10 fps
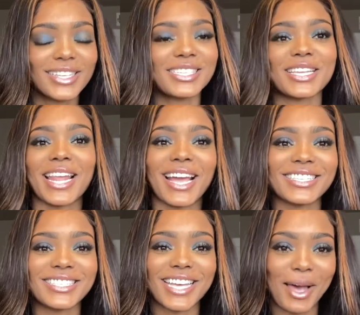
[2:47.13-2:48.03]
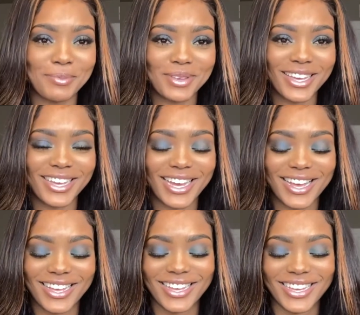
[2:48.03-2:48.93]
so the next topic,
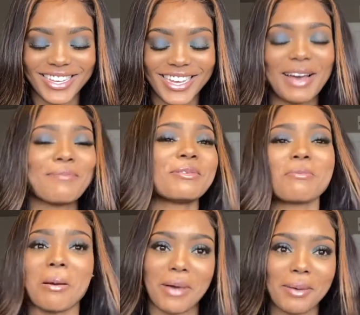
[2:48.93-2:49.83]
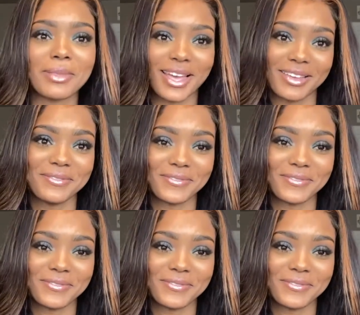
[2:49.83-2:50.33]
I'm gonna do my mom life.